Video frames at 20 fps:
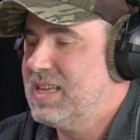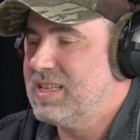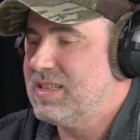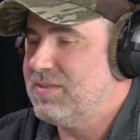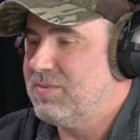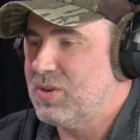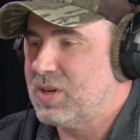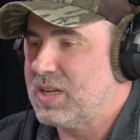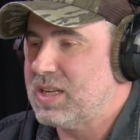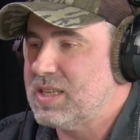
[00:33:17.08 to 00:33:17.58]

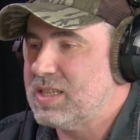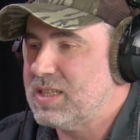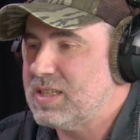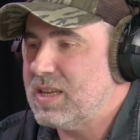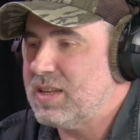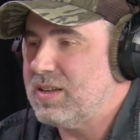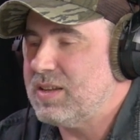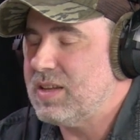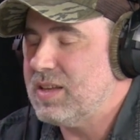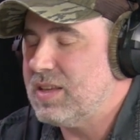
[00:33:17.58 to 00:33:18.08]
Wirklich.
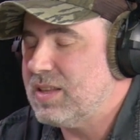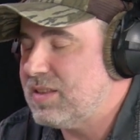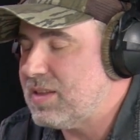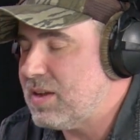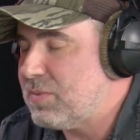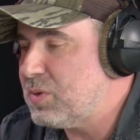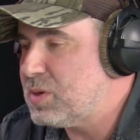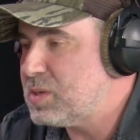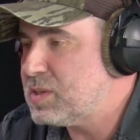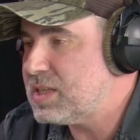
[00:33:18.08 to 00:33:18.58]
That
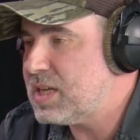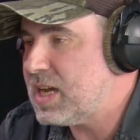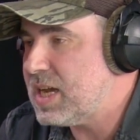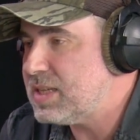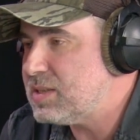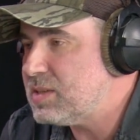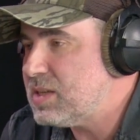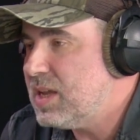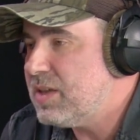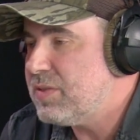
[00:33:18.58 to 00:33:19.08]
there were
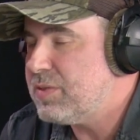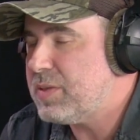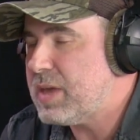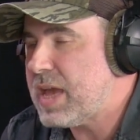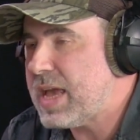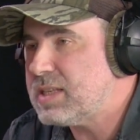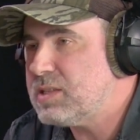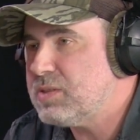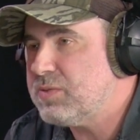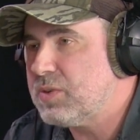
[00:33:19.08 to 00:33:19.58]
signs,
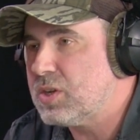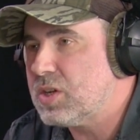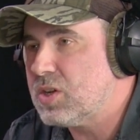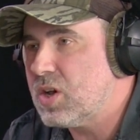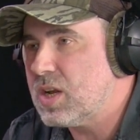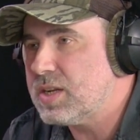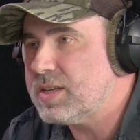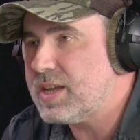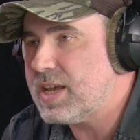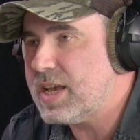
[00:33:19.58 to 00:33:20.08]
thanks for
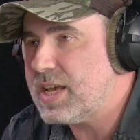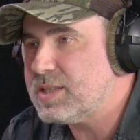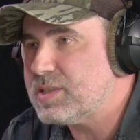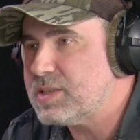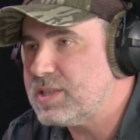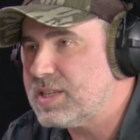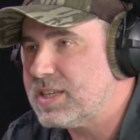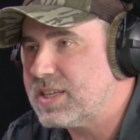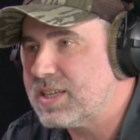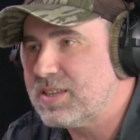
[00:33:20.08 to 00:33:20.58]
not
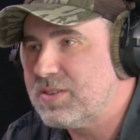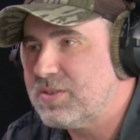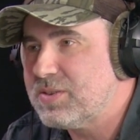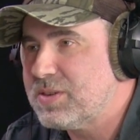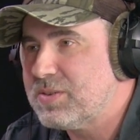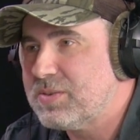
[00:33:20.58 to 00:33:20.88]
dancing. You were